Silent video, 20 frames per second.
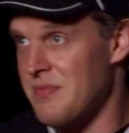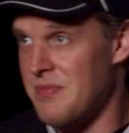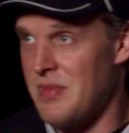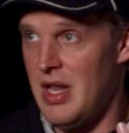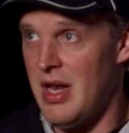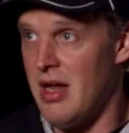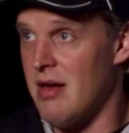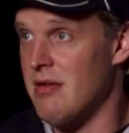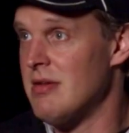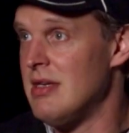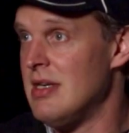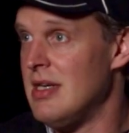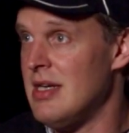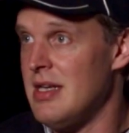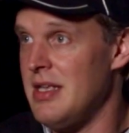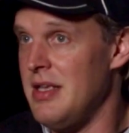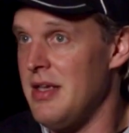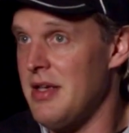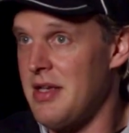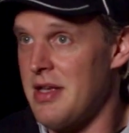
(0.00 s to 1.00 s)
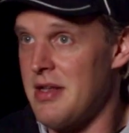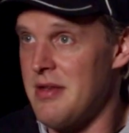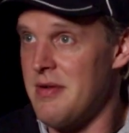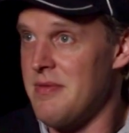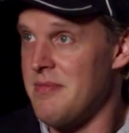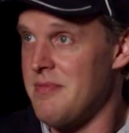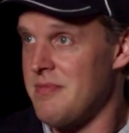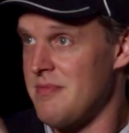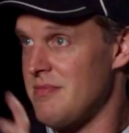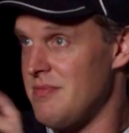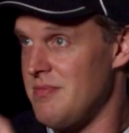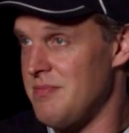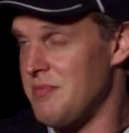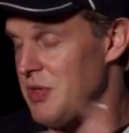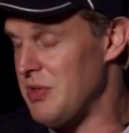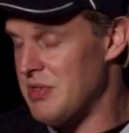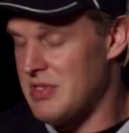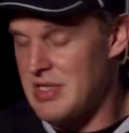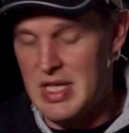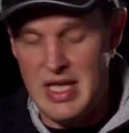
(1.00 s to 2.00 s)
you can
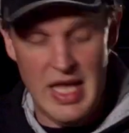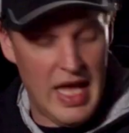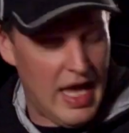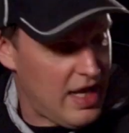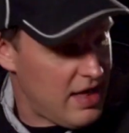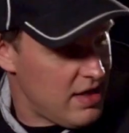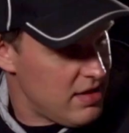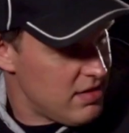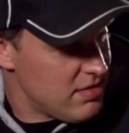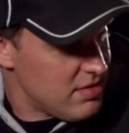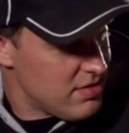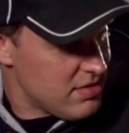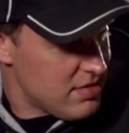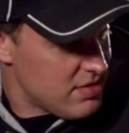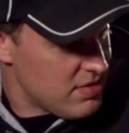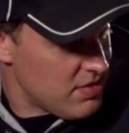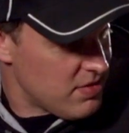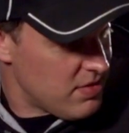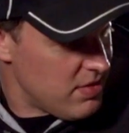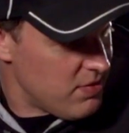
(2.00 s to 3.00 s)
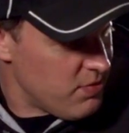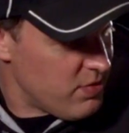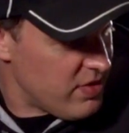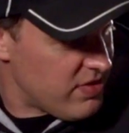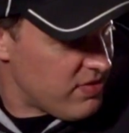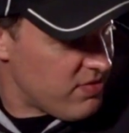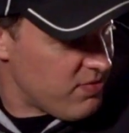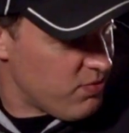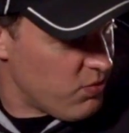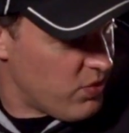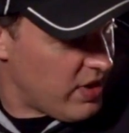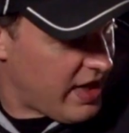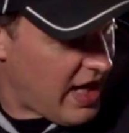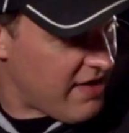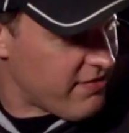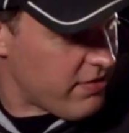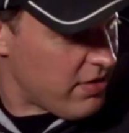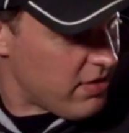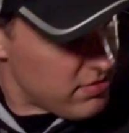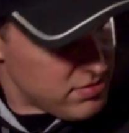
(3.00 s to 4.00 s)
boost the gain with
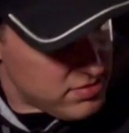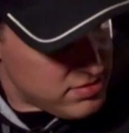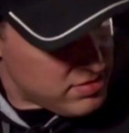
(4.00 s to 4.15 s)
whatever,